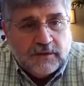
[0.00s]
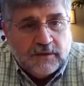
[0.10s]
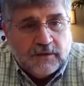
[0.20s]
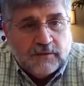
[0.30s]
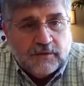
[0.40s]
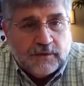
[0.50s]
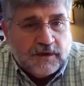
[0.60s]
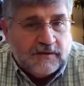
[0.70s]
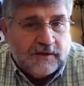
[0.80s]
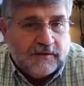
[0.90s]

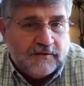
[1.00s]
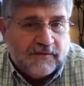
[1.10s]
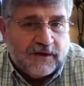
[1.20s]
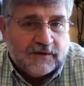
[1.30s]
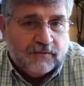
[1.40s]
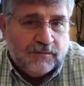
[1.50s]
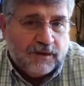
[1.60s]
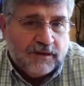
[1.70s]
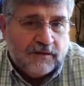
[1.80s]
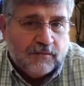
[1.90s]
in in the fact that we've
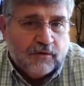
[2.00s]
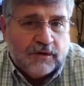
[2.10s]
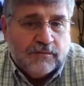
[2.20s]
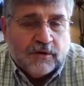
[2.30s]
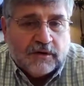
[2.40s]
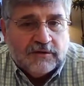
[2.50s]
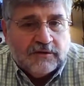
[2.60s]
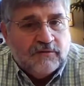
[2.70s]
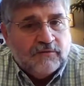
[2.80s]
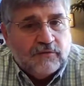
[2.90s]
been in the marine market
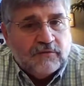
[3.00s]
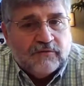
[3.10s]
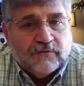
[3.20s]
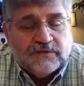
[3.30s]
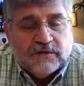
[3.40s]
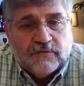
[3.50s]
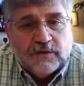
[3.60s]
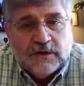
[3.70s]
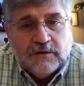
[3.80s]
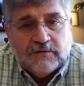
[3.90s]
too for for several
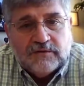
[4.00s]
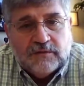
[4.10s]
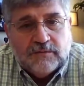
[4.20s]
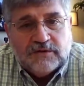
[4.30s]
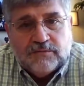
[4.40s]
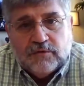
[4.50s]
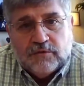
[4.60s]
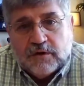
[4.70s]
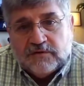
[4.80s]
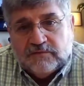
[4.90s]
years in a much more
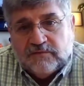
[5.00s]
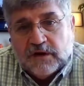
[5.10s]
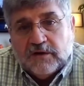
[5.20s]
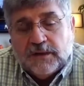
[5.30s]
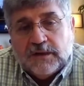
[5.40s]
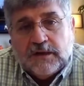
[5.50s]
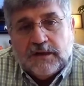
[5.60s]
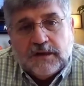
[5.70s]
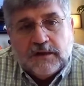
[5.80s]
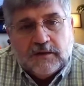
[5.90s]
harsh environment
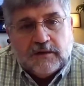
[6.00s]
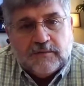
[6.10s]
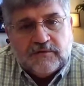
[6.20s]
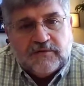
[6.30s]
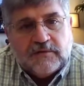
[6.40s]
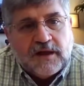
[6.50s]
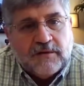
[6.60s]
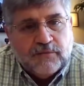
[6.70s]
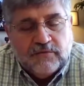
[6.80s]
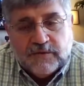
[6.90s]
um, there's a lot of
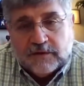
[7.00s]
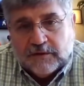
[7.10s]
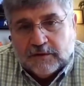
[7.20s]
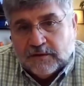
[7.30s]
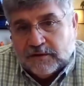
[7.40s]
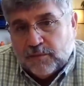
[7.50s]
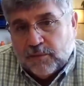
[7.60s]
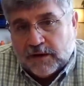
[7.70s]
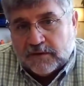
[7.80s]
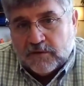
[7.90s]
proof out there that the
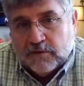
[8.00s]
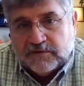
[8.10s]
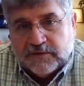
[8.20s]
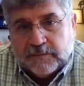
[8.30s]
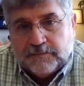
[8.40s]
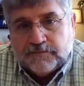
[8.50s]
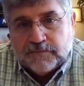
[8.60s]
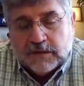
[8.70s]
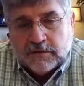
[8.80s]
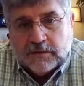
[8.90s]
product holds up.
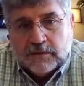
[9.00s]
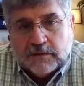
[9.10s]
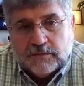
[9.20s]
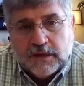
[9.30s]
Um,